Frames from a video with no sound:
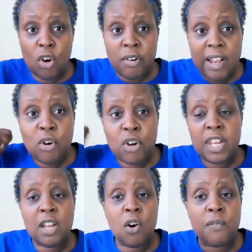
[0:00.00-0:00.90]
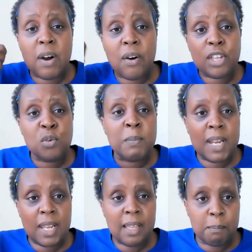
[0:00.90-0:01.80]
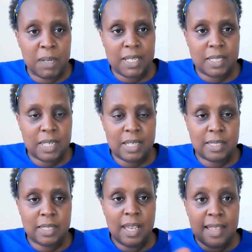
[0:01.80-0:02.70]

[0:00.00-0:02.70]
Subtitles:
reckoning of our human helplessness.